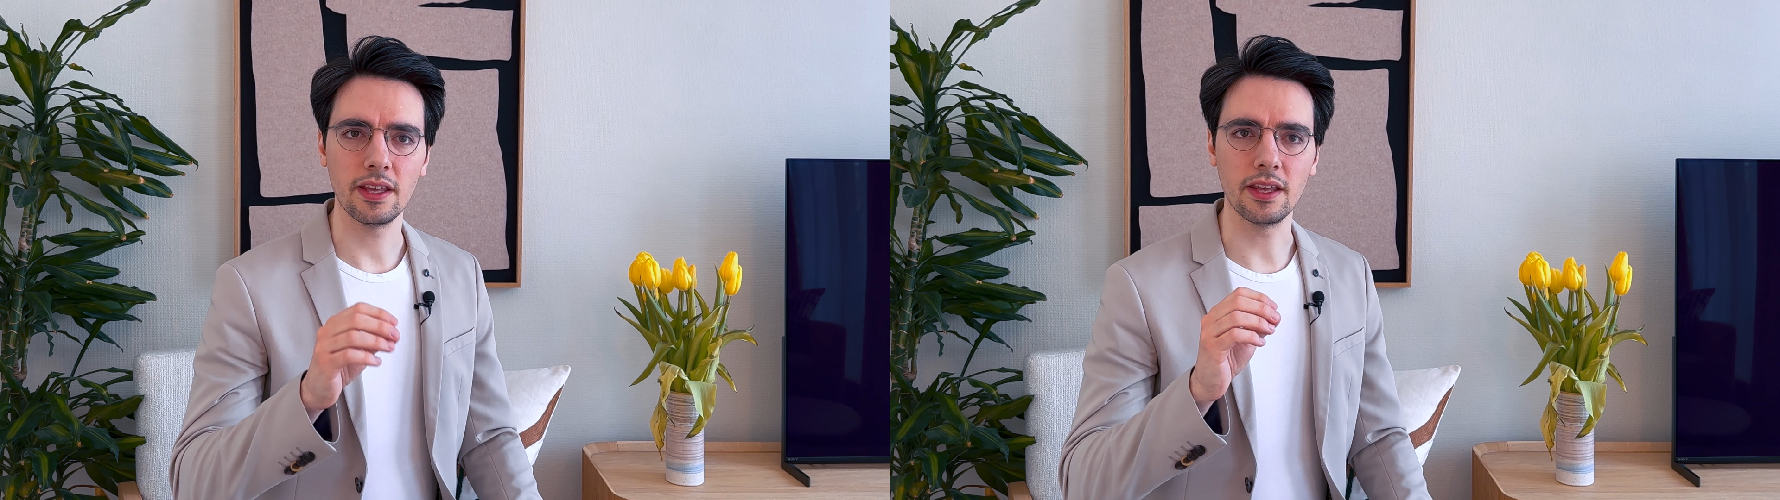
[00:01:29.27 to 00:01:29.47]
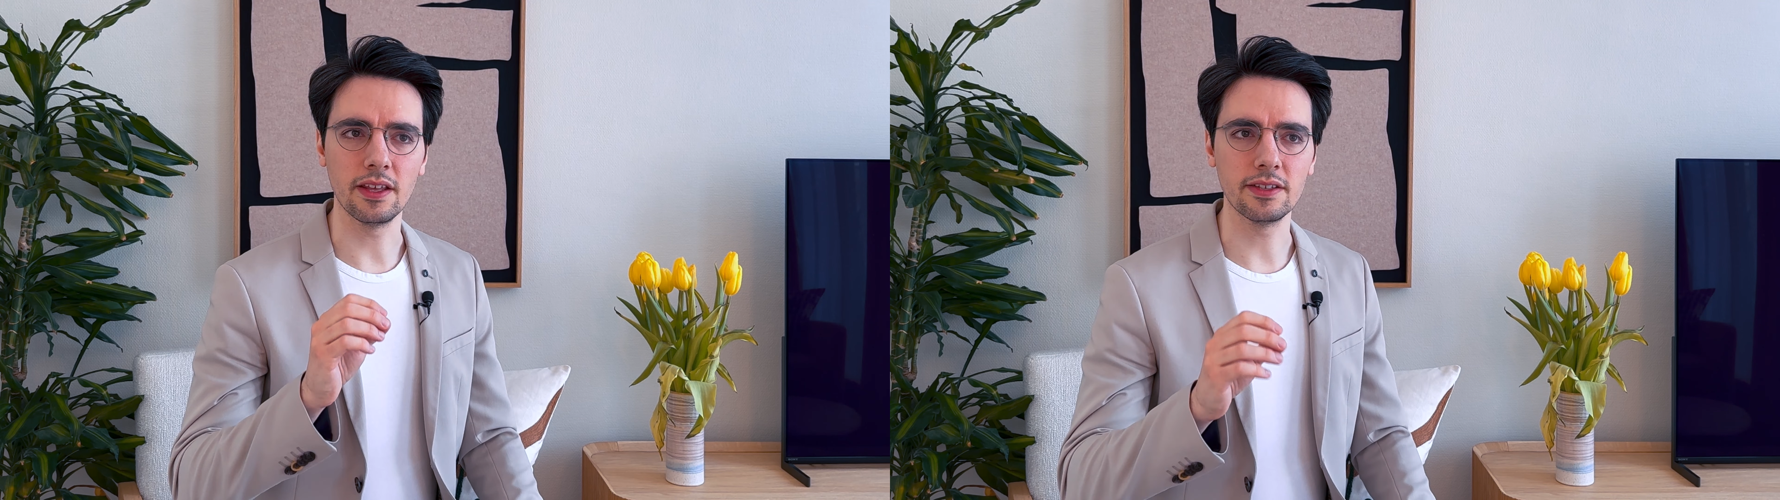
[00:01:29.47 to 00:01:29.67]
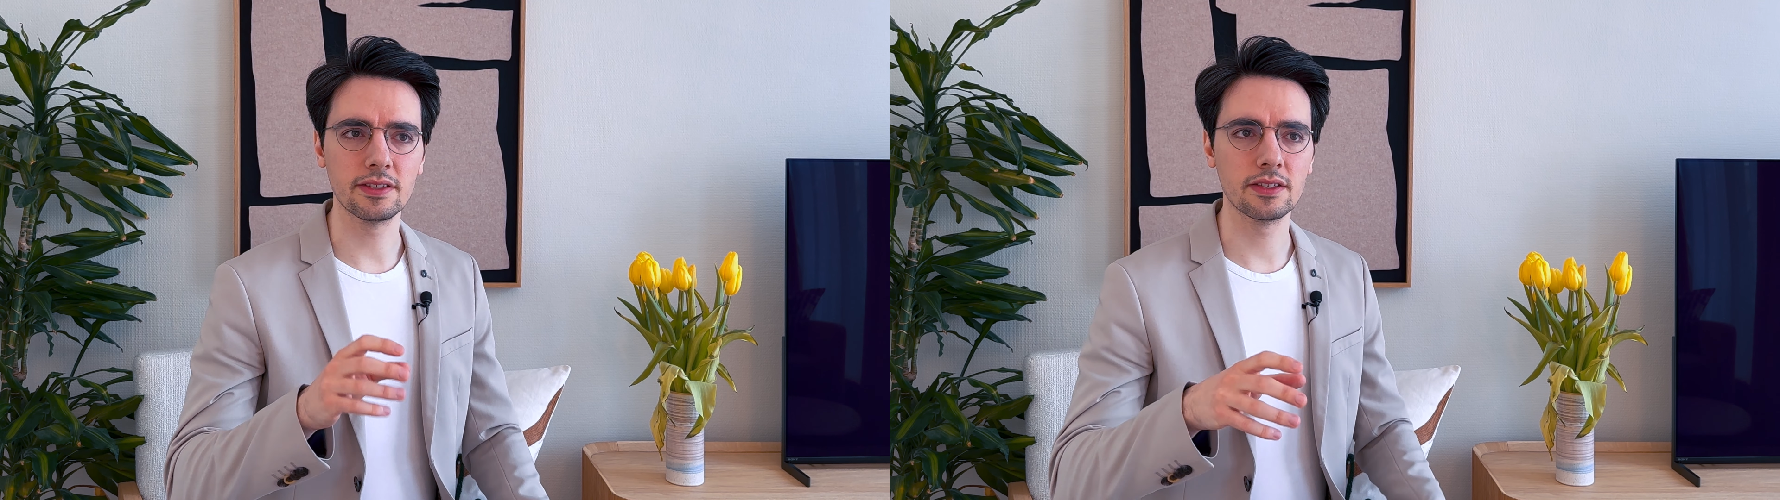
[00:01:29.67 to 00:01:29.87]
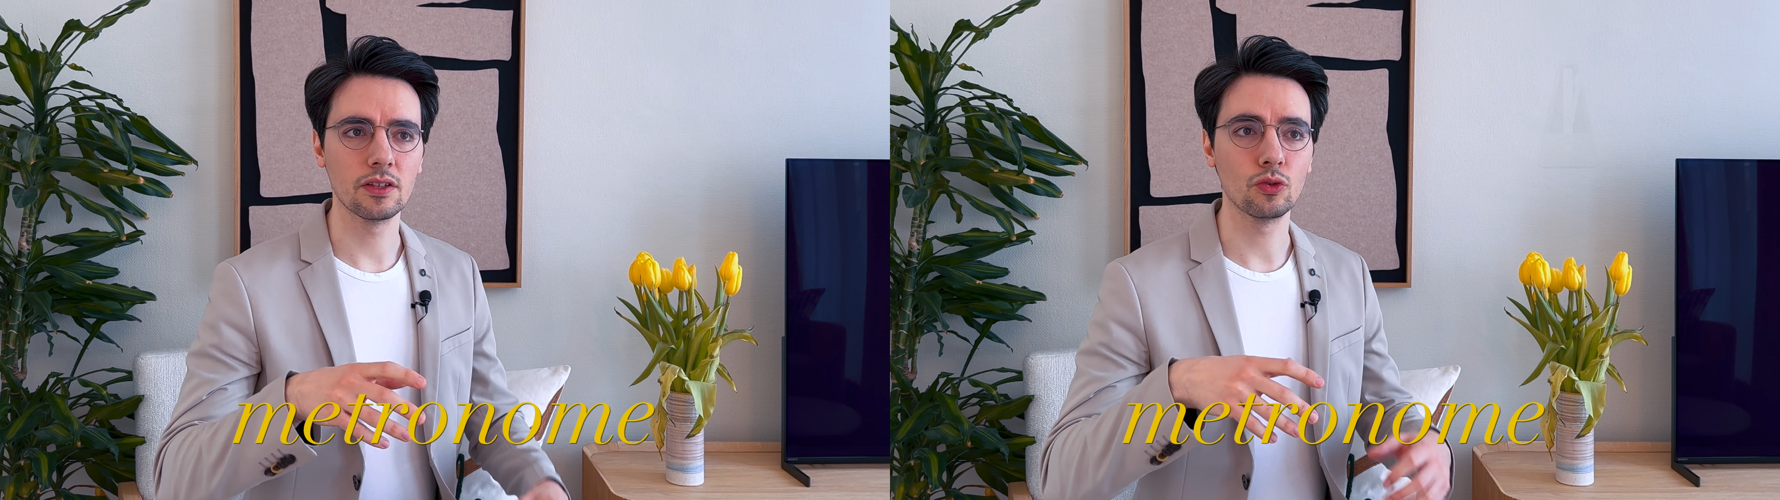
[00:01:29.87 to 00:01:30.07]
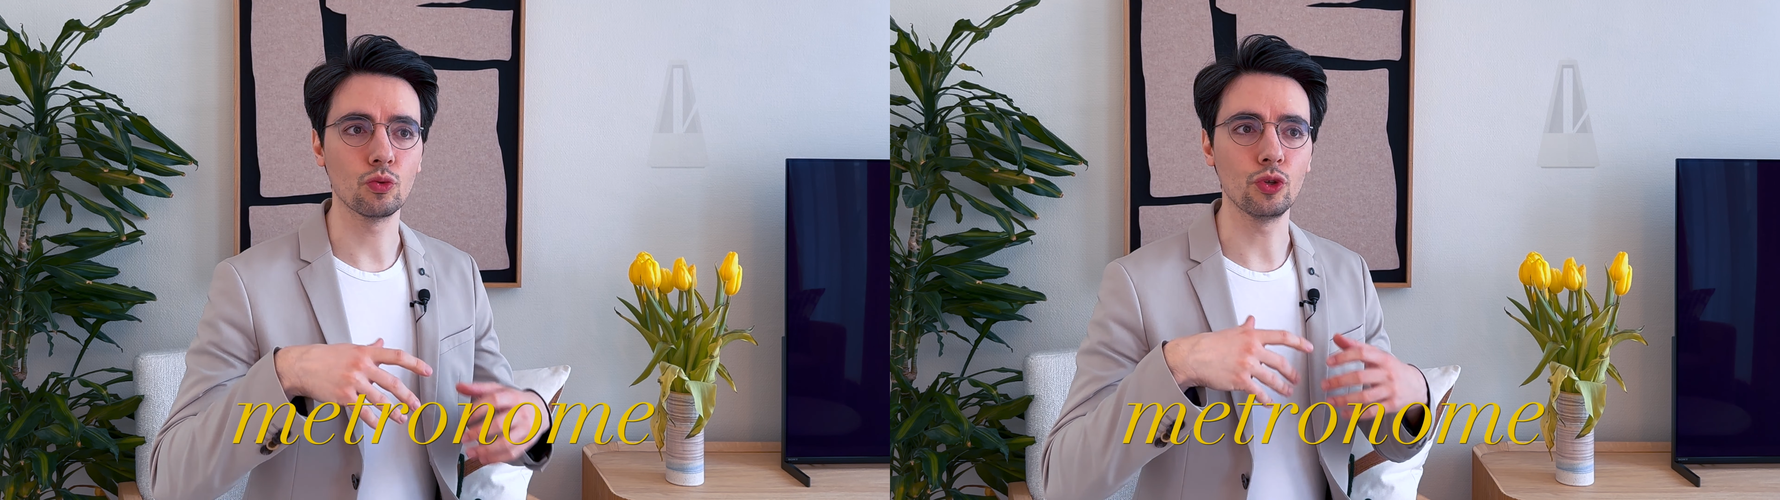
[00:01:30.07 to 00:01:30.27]
is
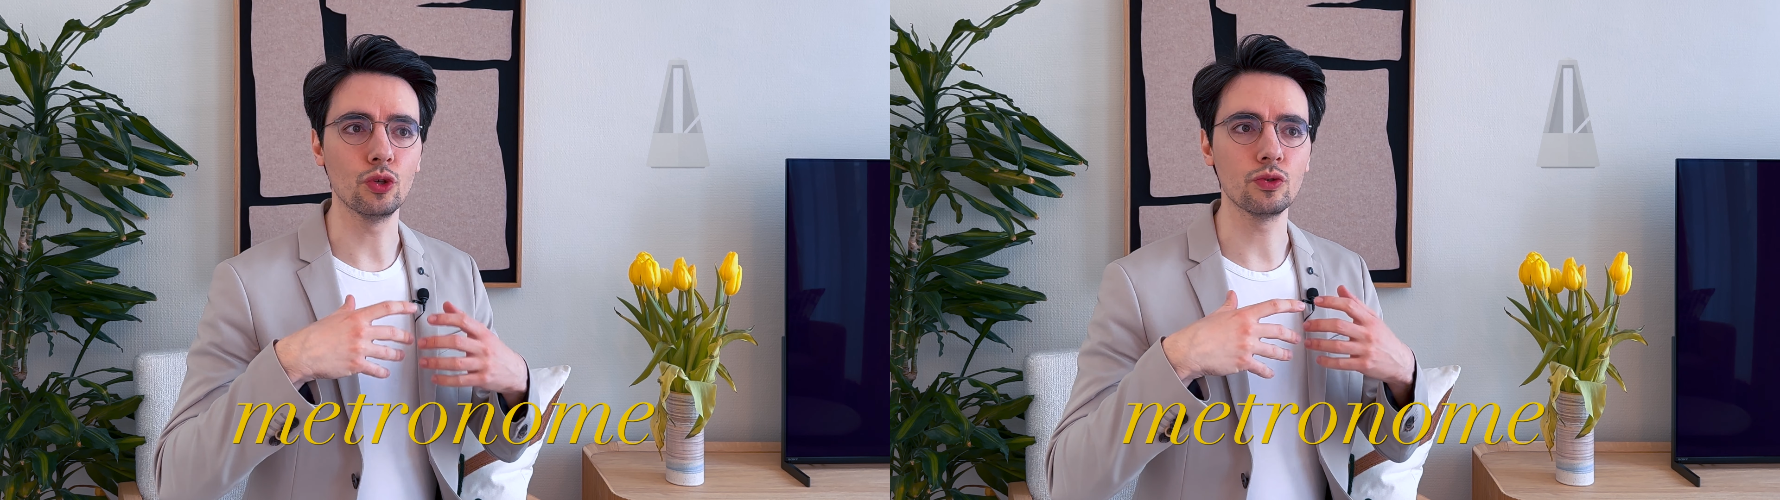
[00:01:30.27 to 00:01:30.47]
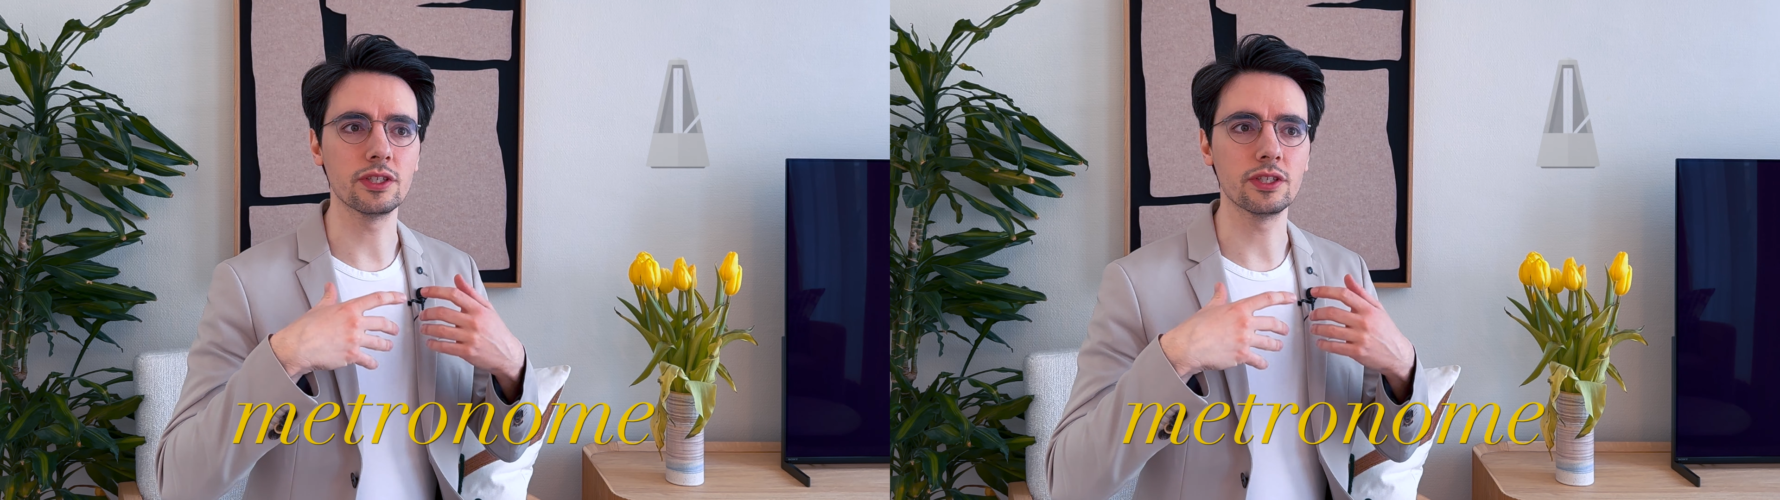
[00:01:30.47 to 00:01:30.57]
to use